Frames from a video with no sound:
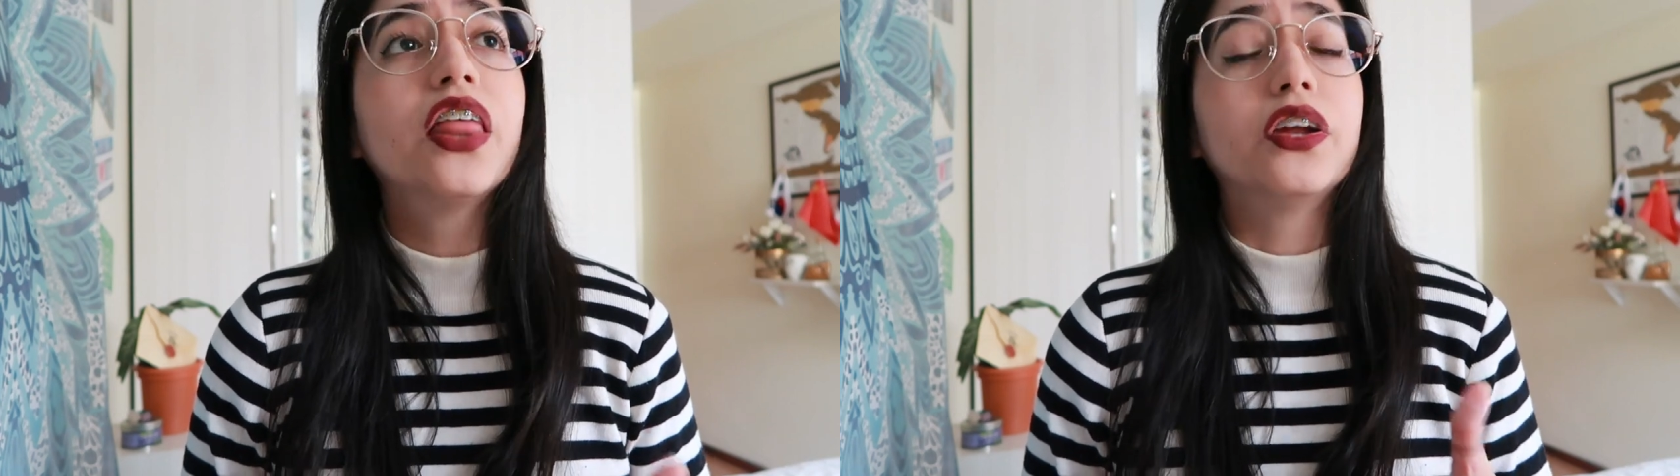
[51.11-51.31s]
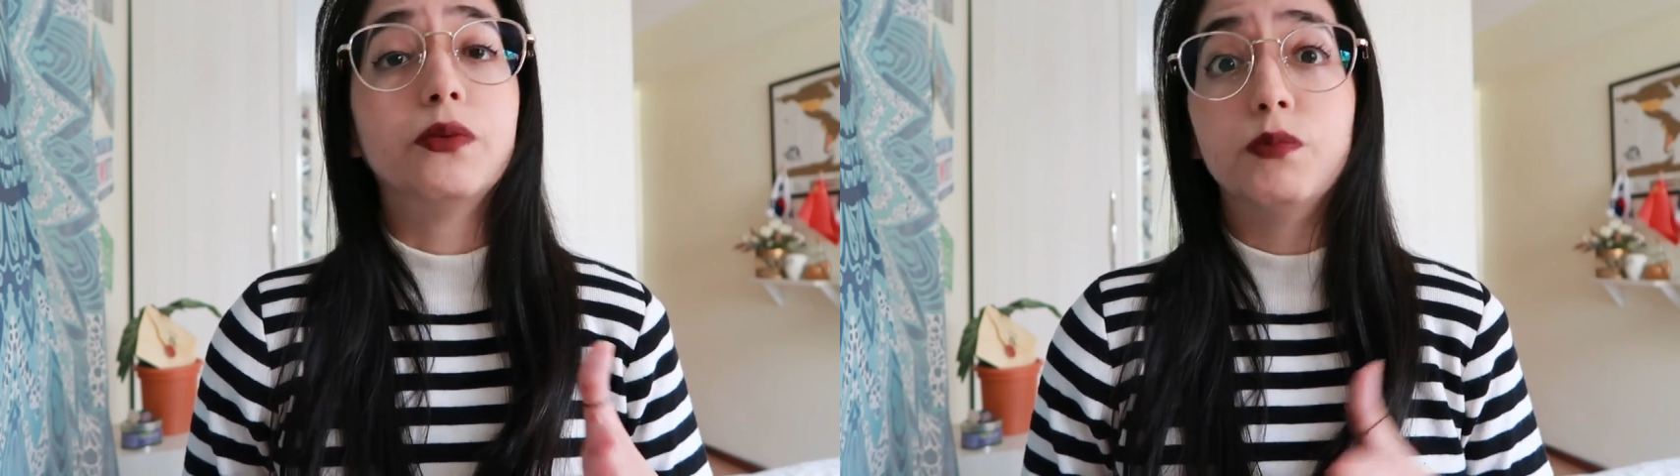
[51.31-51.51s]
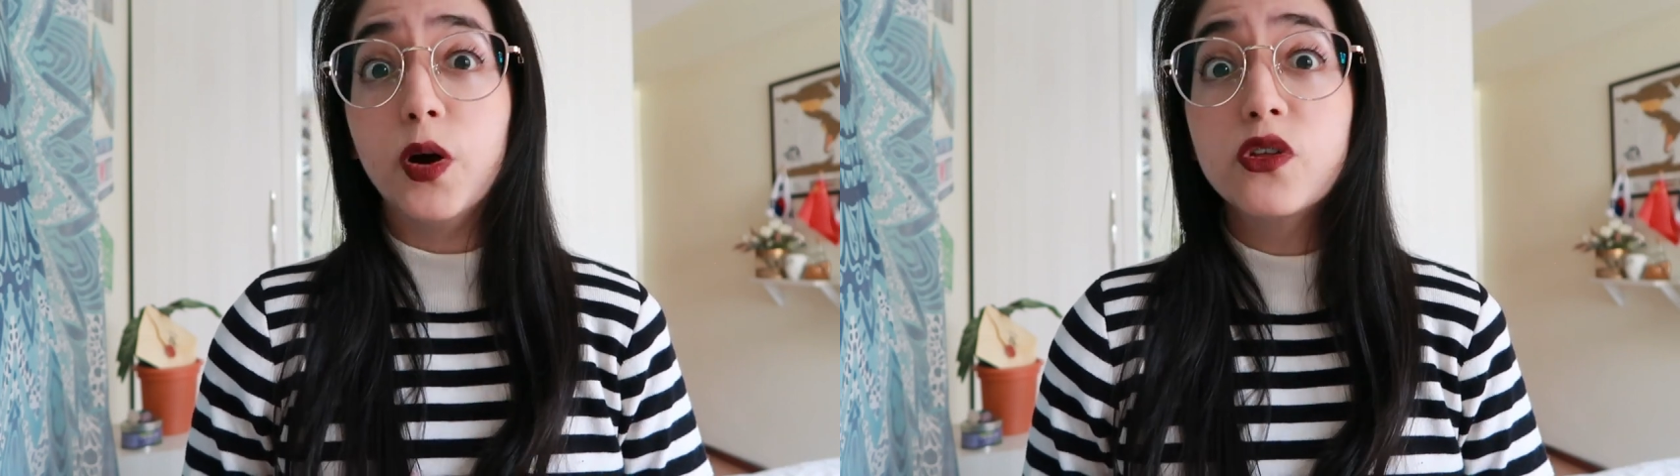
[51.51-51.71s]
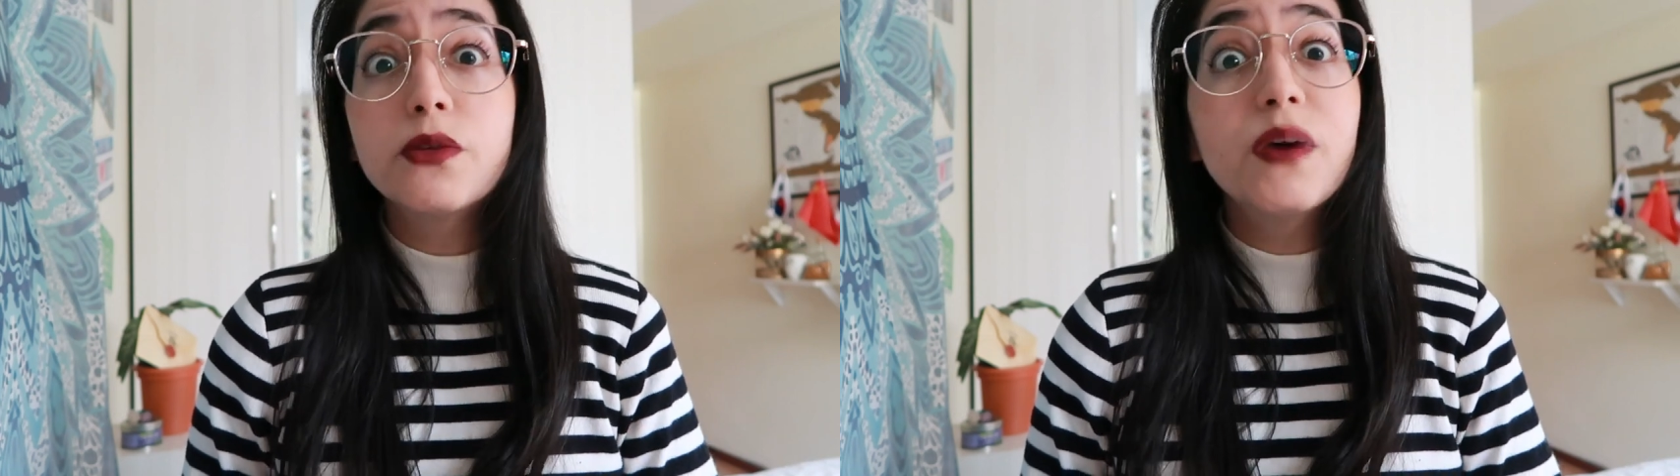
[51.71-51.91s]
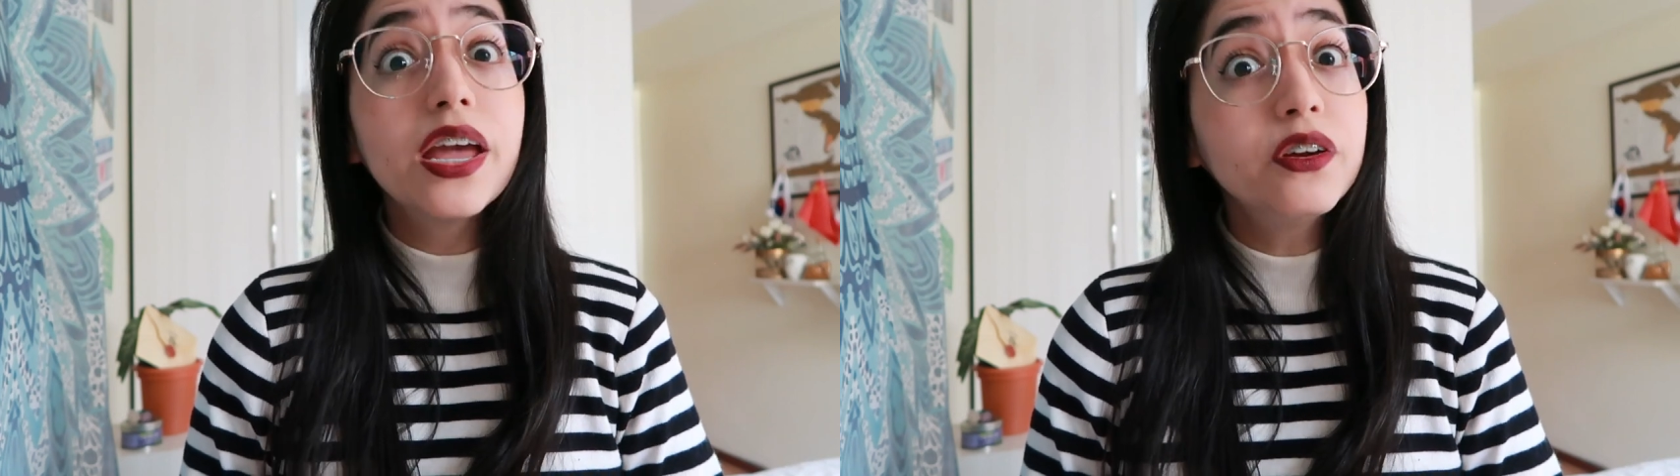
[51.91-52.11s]
they're
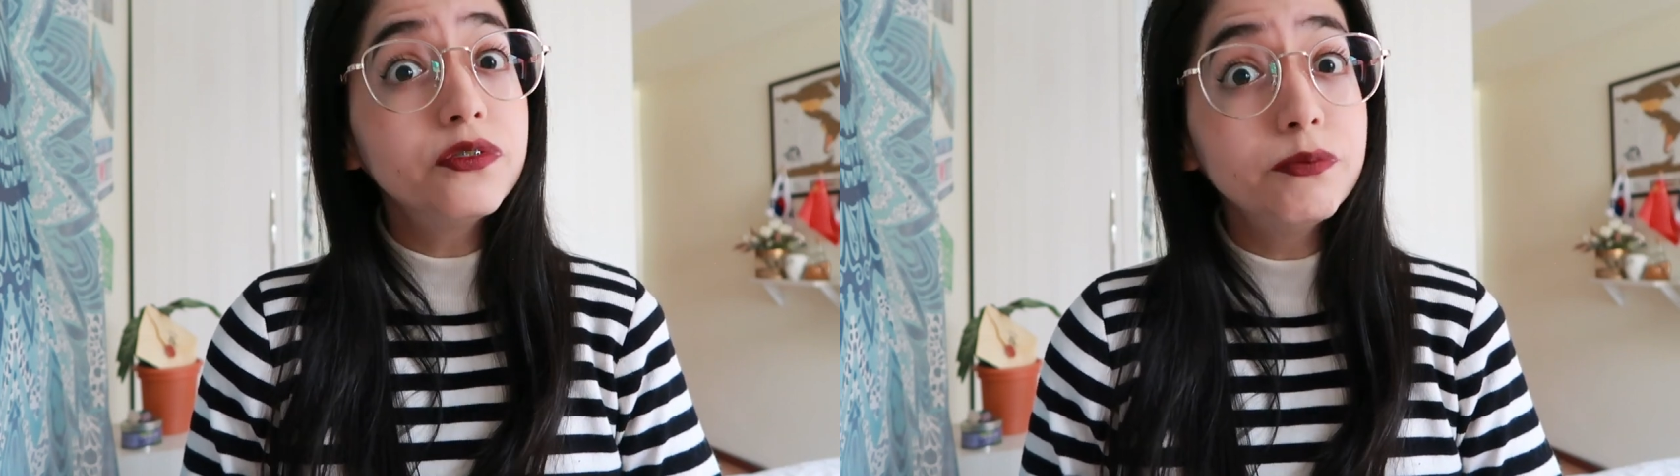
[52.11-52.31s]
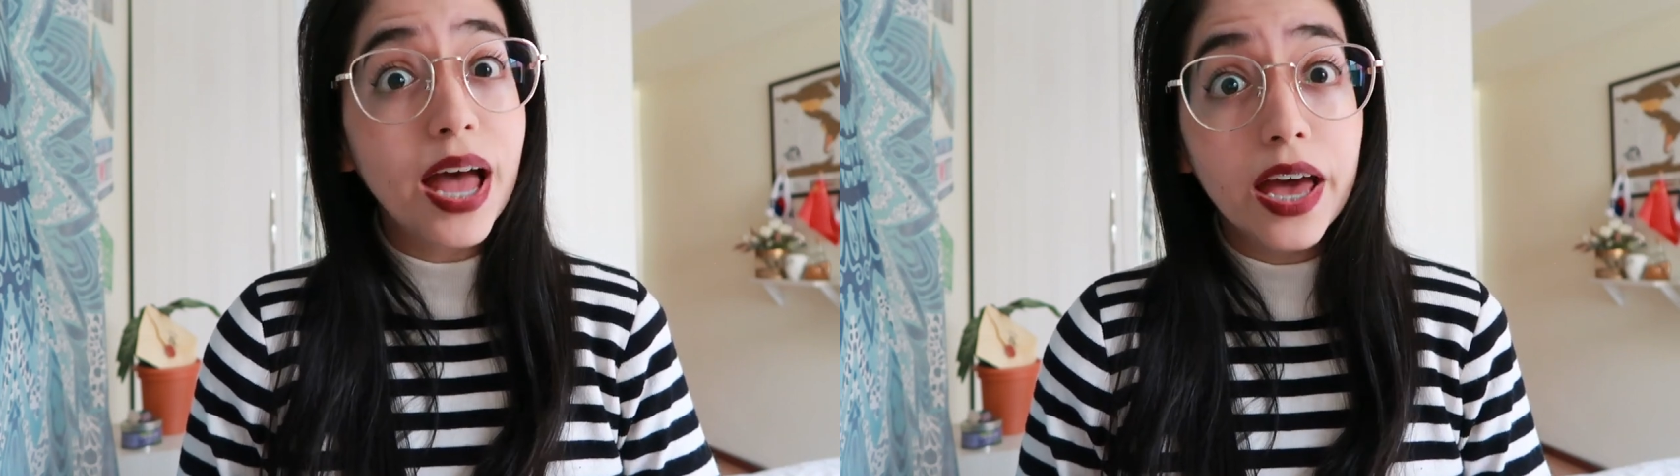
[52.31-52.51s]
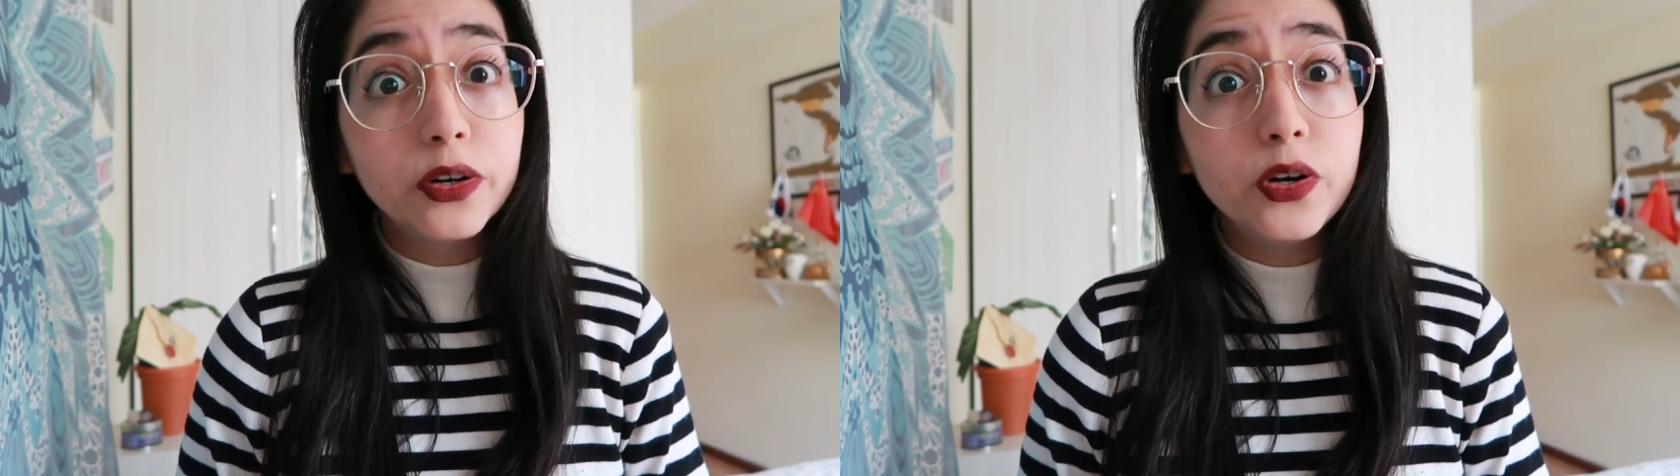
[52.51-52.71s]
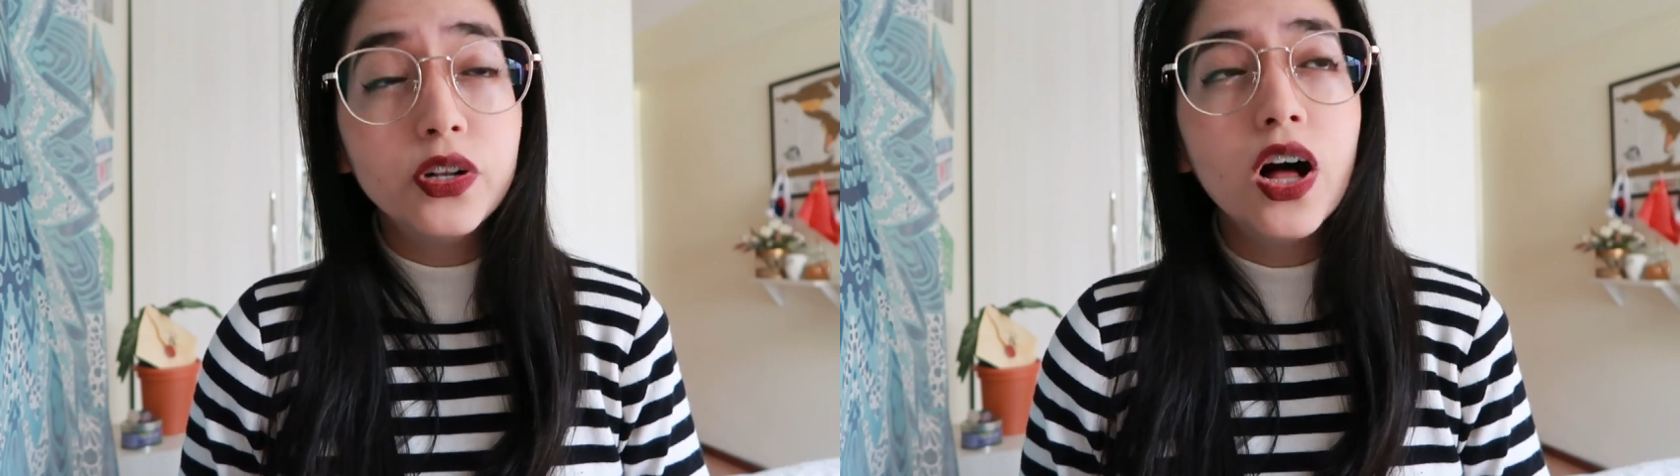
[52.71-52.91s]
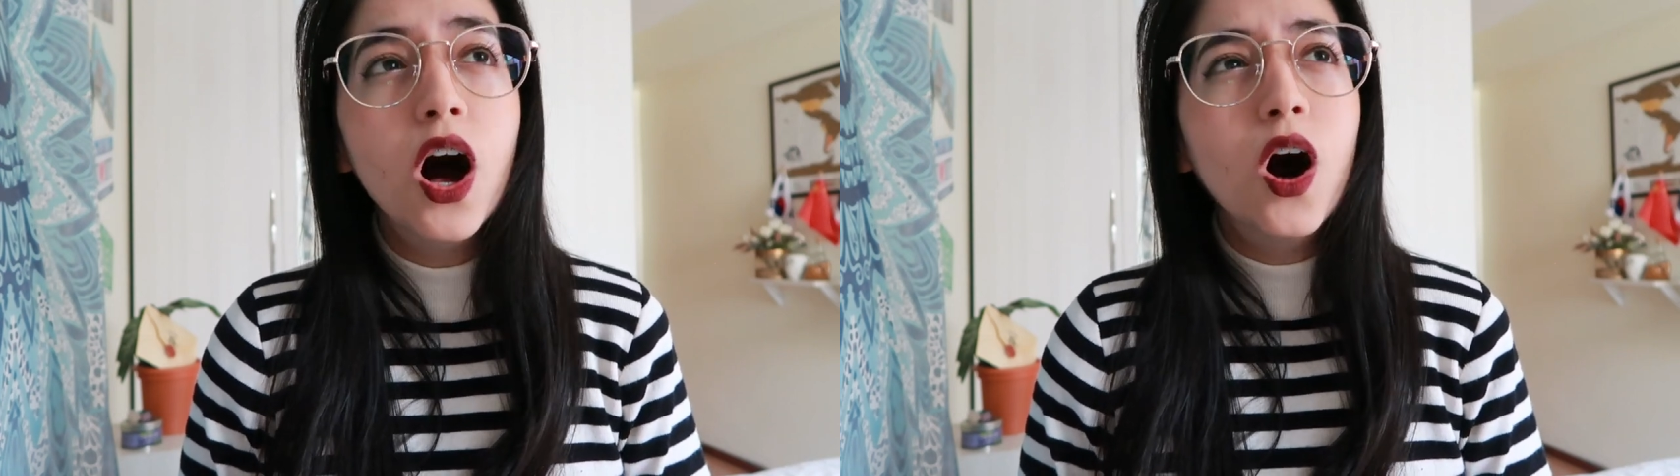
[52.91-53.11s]
both made of
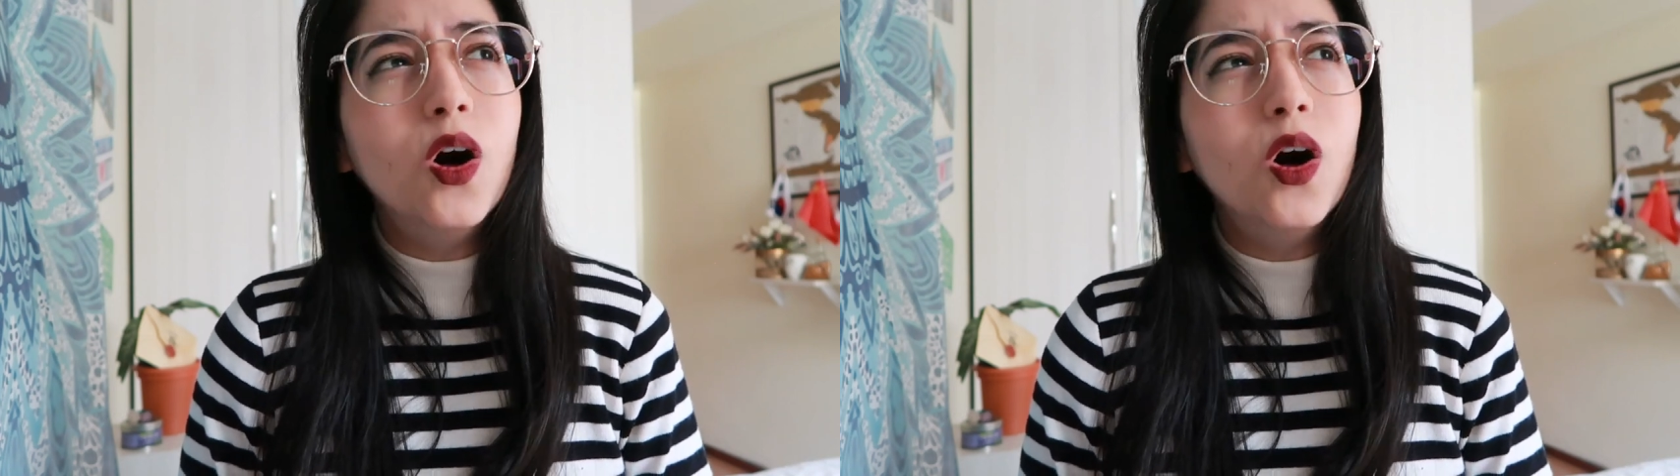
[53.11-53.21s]
metal,